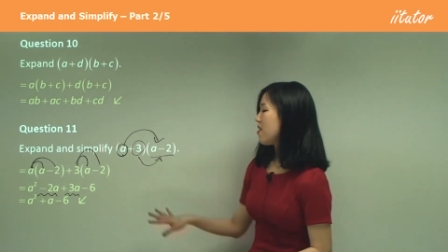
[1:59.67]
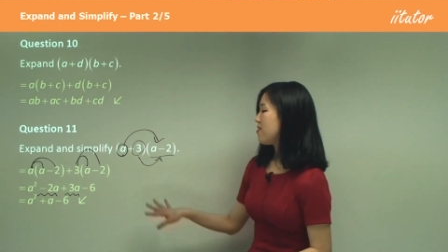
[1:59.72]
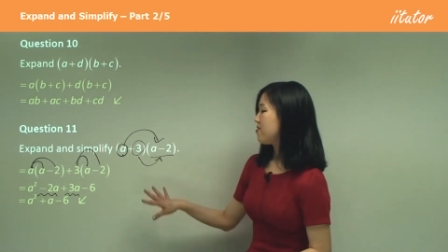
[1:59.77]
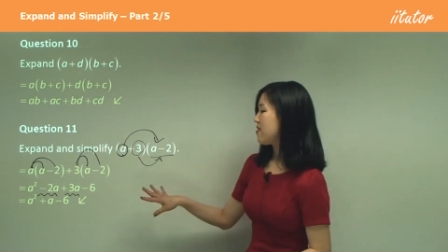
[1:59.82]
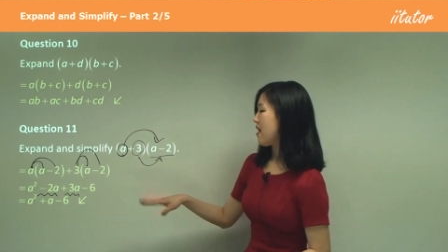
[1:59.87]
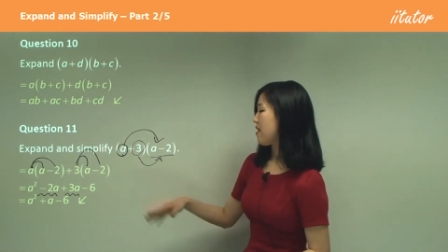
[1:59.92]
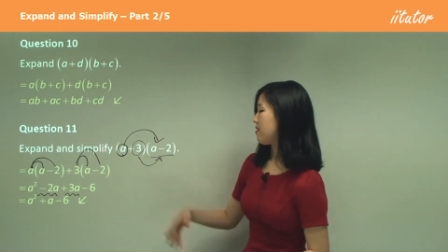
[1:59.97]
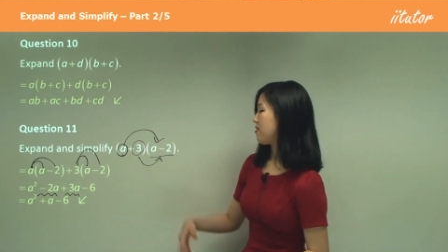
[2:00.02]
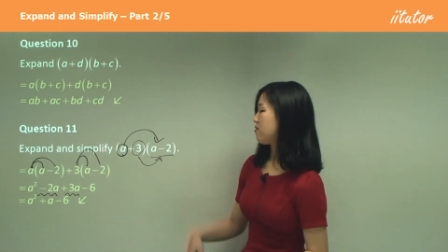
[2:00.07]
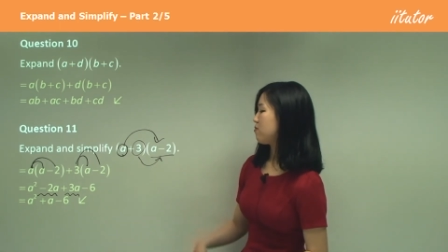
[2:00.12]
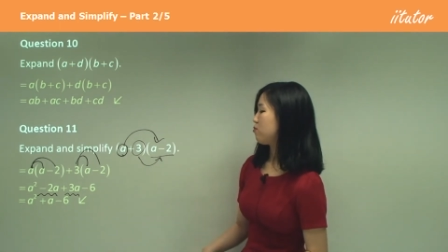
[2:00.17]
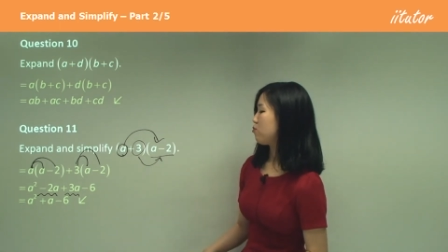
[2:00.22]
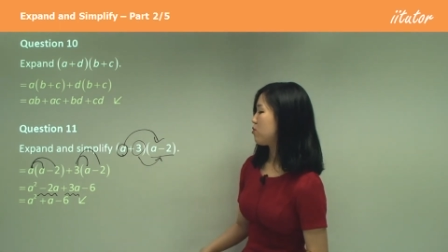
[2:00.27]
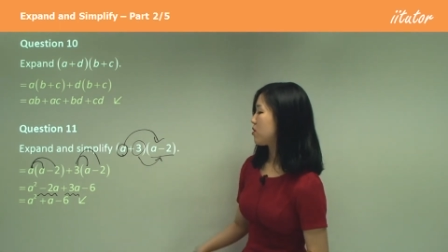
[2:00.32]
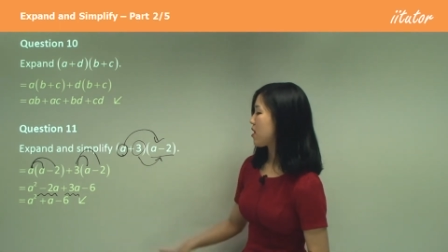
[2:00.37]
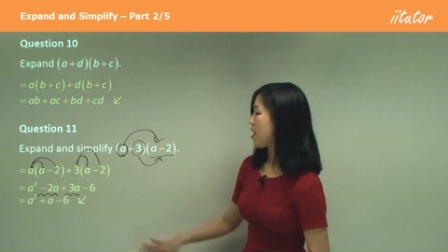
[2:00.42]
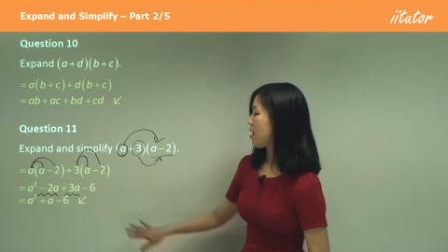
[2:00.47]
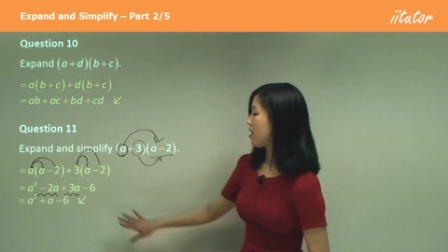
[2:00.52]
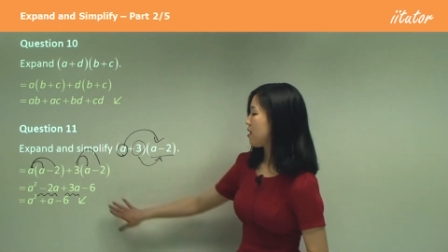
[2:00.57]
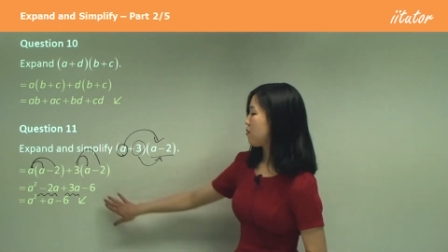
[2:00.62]
that's we
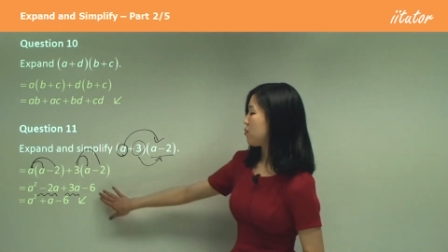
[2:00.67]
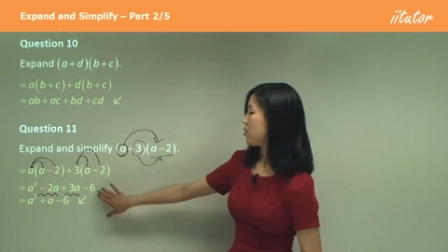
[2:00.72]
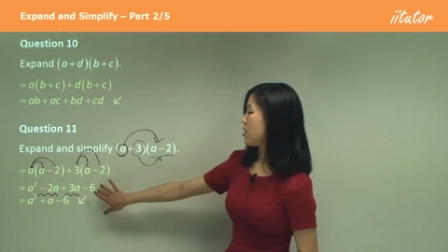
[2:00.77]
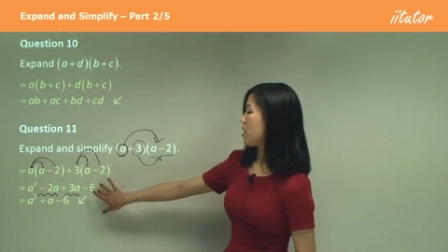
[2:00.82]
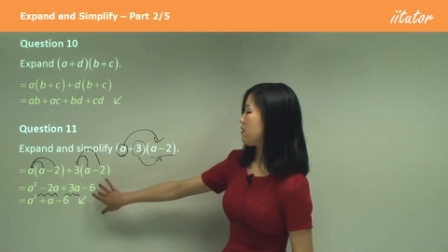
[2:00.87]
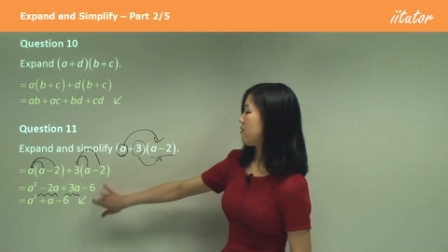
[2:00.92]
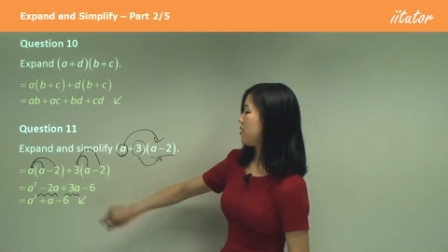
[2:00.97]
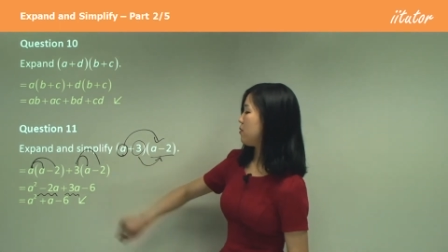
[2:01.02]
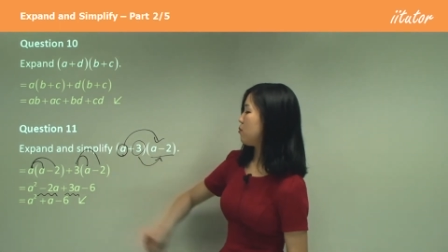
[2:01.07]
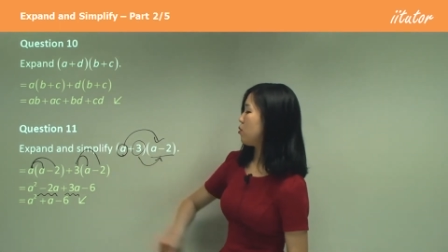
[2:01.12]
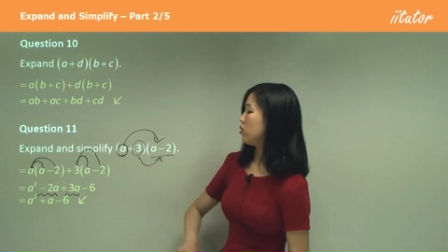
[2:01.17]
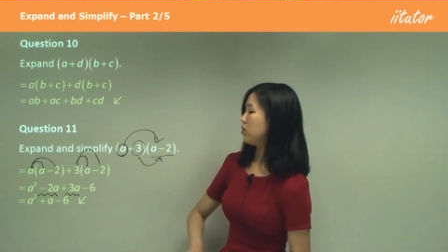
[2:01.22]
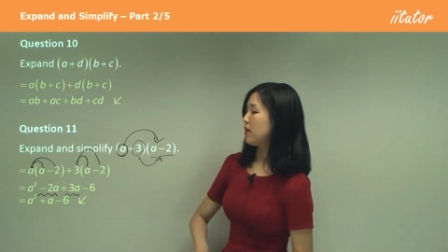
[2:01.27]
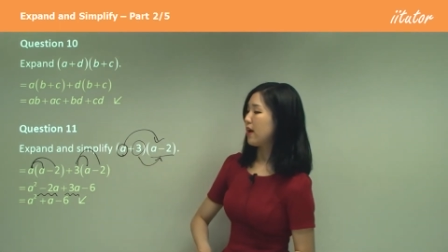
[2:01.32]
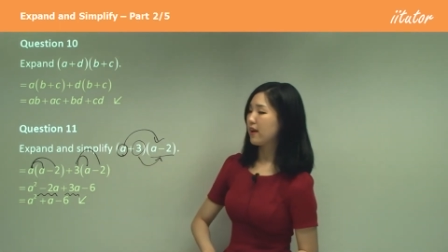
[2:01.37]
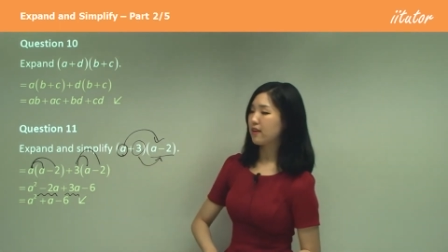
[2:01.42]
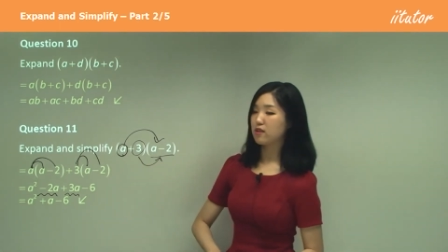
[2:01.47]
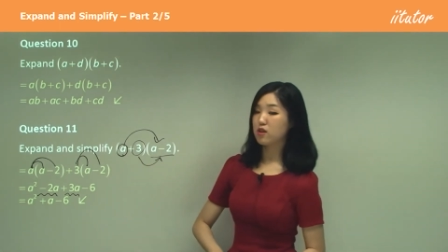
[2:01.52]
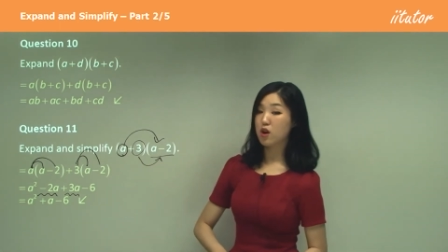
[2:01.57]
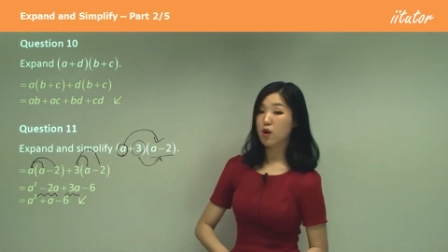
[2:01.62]
can't we don't have any more
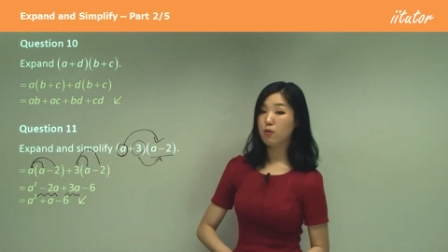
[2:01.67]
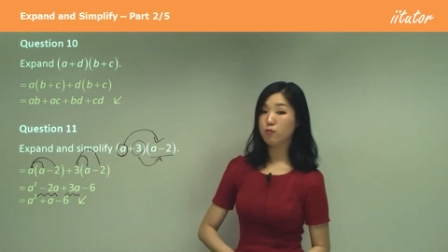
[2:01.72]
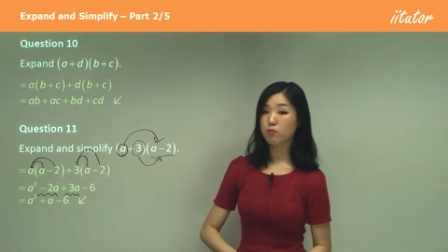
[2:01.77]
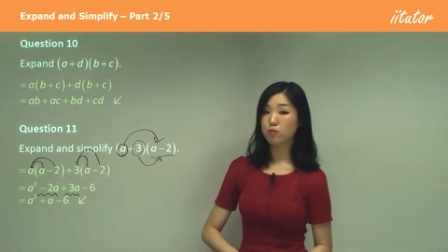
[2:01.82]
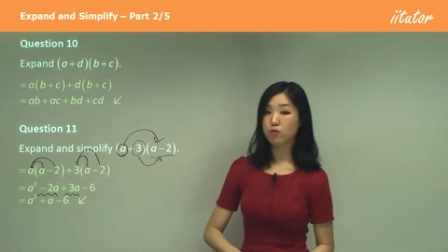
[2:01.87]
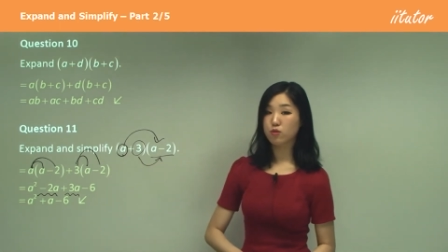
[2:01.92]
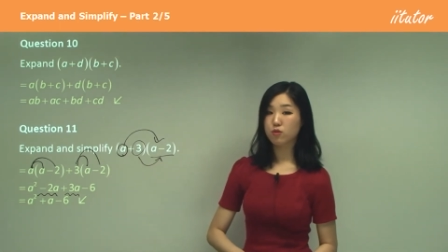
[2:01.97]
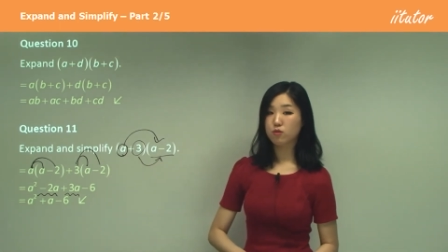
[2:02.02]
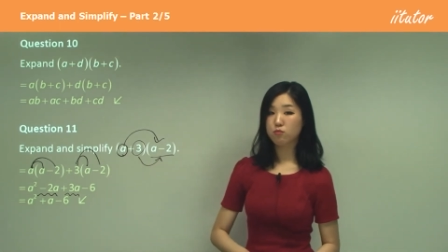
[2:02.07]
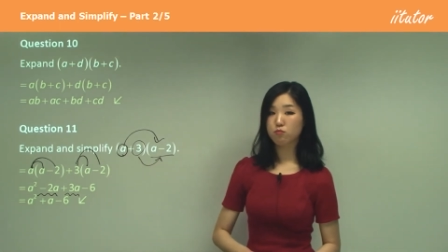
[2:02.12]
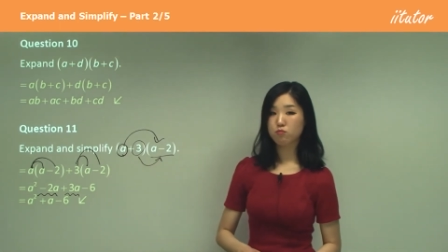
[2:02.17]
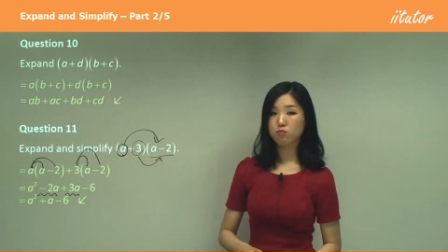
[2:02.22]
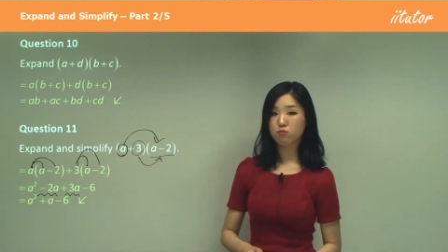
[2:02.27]
like terms